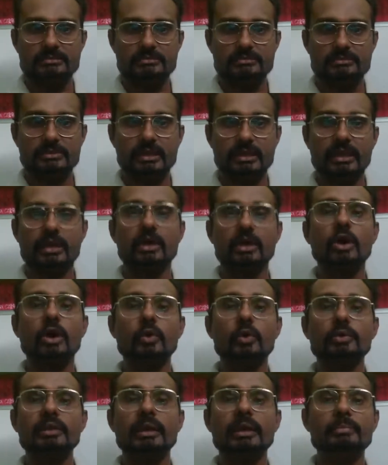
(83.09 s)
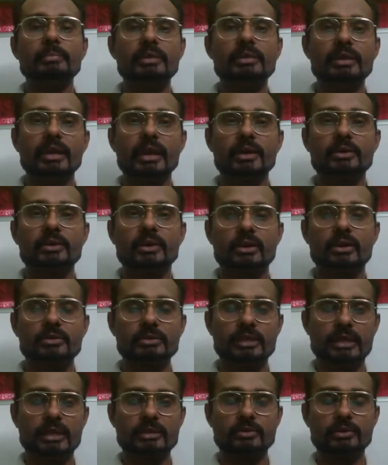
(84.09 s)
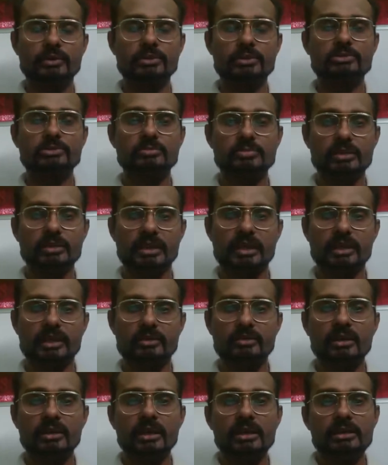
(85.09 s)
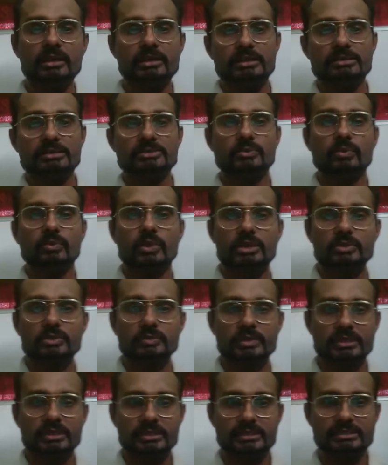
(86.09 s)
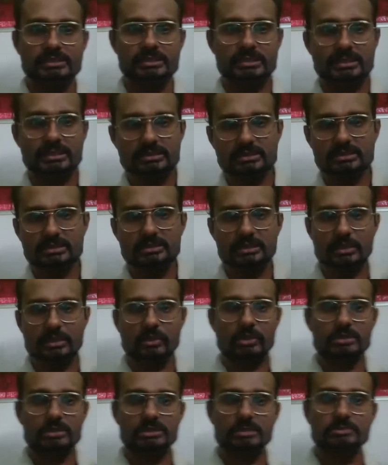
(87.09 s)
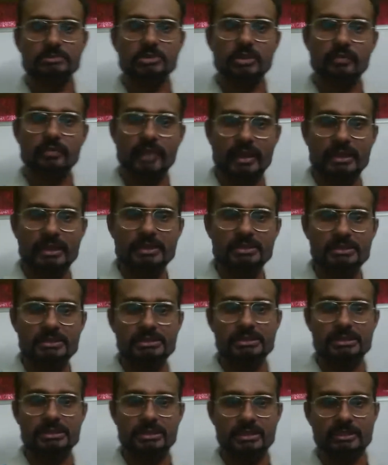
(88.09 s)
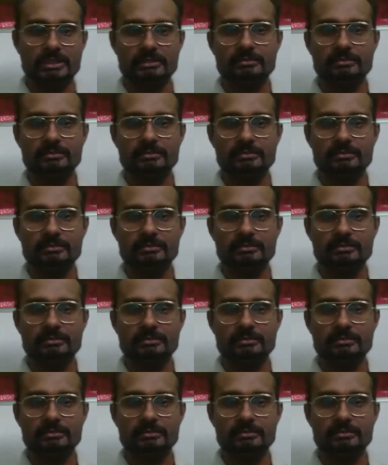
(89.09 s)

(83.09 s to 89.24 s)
Okay, how they behave, how they are going to behave is what we discuss in the concept of electricity.